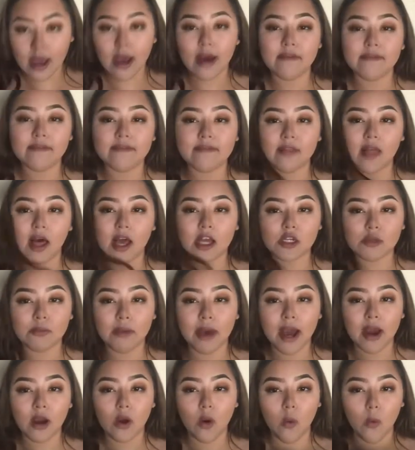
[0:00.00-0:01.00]
have
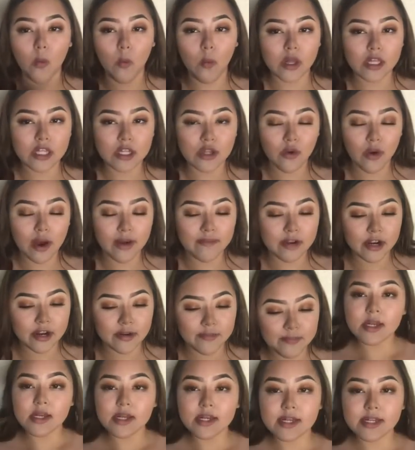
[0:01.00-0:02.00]
flashback whatsoever.
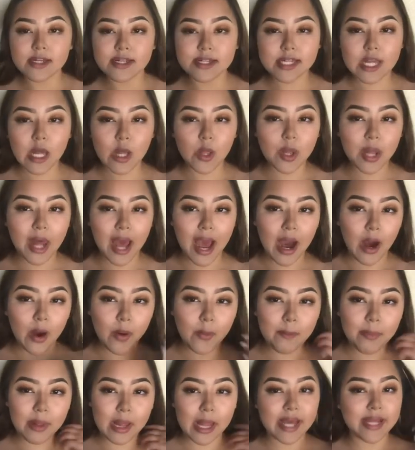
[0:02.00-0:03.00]
So
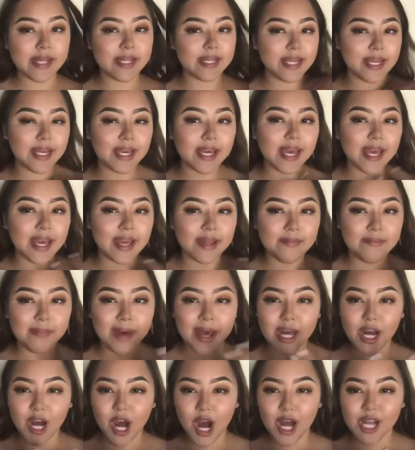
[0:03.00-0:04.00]
now, blending in
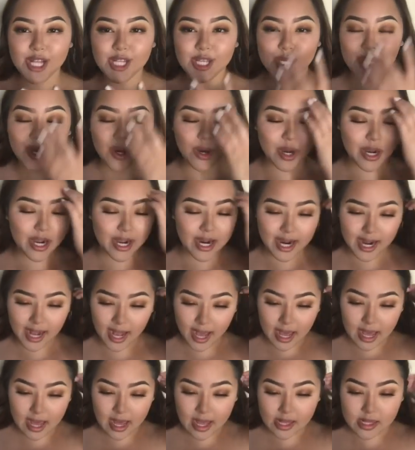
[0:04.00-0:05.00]
my contour
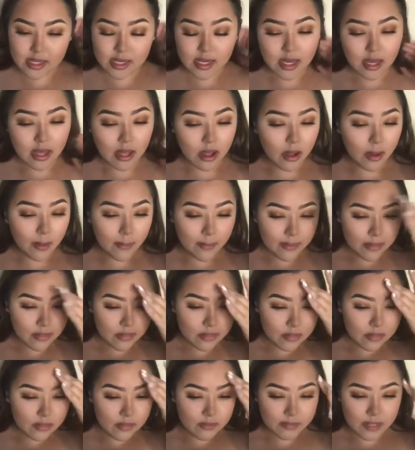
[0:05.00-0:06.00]
and
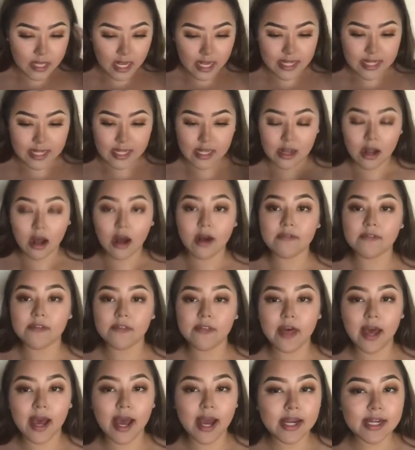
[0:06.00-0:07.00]
dusting off
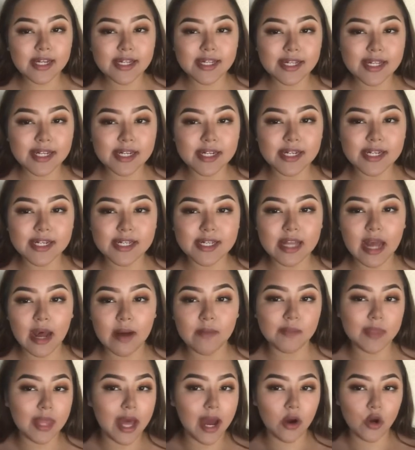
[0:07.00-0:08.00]
the excess,
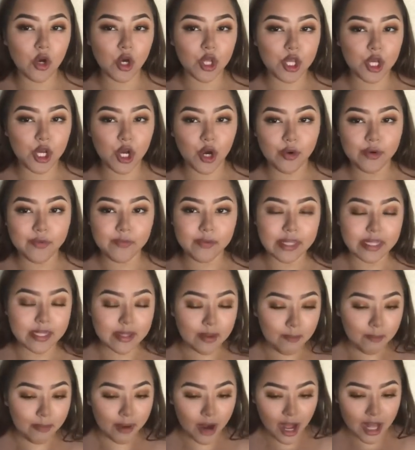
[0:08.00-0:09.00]
I'm now going to go in with
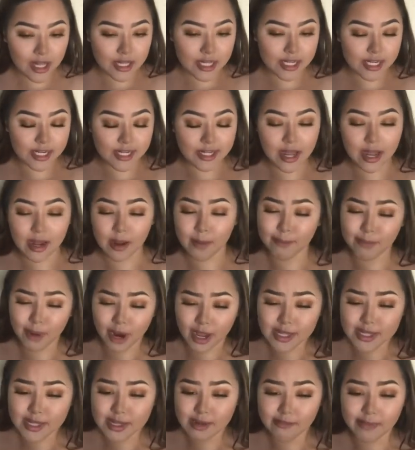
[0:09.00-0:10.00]
some bronzer so I can
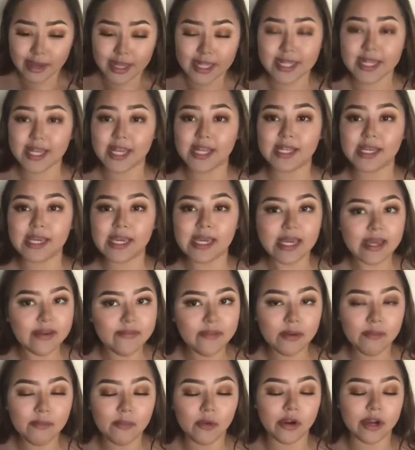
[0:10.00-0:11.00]
bronze up my skin
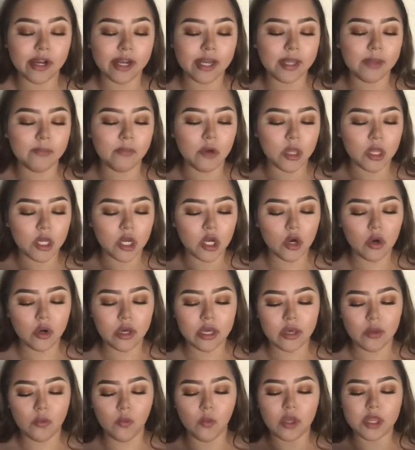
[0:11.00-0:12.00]
even more. And I'm going to go
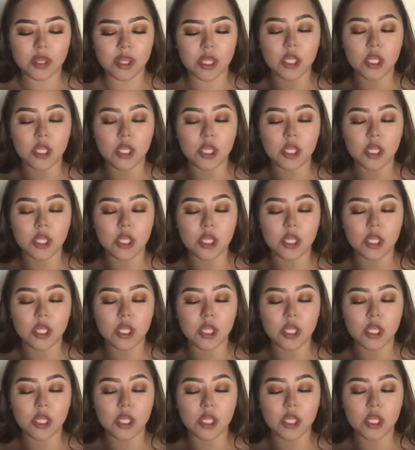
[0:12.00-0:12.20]
in with